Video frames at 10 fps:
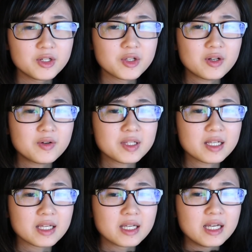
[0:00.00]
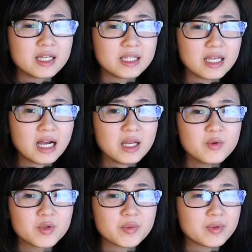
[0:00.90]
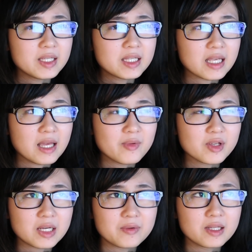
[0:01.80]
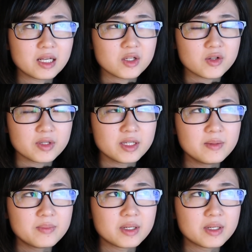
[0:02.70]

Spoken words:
So I was like, yeah, it was really sad because I really like Johnny,